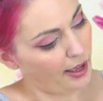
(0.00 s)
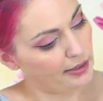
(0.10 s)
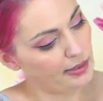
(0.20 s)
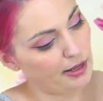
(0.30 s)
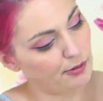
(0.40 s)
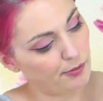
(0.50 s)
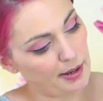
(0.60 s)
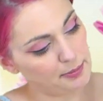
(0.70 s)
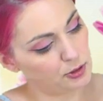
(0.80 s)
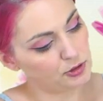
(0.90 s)
And then
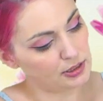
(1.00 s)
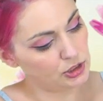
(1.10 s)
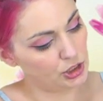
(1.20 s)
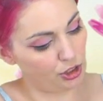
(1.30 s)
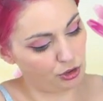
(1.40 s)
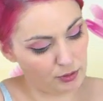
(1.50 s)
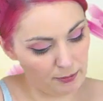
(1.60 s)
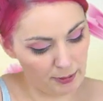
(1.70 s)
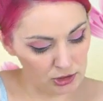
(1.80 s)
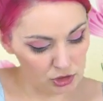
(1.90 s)
wrap those into the
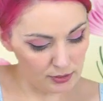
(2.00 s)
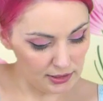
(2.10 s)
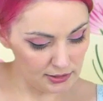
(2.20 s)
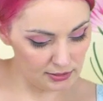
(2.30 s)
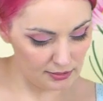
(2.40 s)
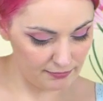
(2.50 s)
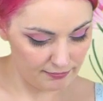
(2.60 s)
3 pinch twists.